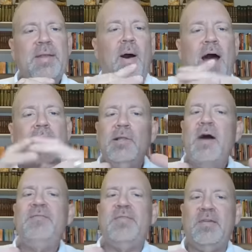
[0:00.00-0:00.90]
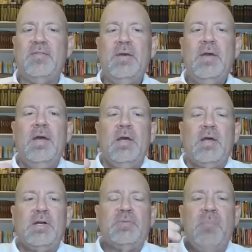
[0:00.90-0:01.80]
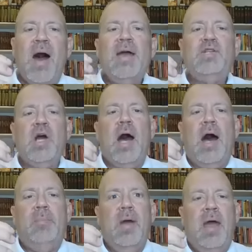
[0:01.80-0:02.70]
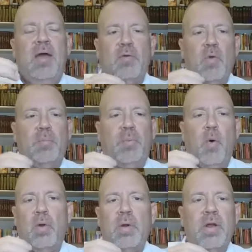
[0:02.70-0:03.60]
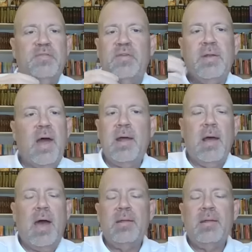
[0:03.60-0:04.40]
Now, I love this because my job as a reporter is to